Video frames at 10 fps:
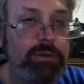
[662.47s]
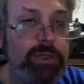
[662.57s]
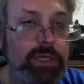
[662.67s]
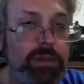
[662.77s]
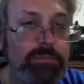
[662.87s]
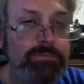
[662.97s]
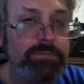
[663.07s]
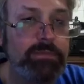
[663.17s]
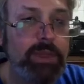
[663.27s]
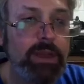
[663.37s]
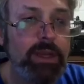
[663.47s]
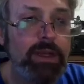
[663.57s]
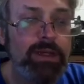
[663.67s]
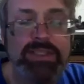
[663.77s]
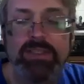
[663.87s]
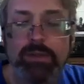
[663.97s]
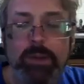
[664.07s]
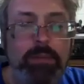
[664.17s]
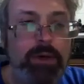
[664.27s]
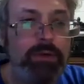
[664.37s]
Because it's a little bit
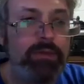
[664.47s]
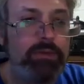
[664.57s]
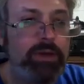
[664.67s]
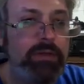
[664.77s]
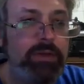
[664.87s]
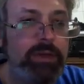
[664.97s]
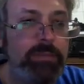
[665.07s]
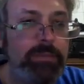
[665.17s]
better at this kind of thing.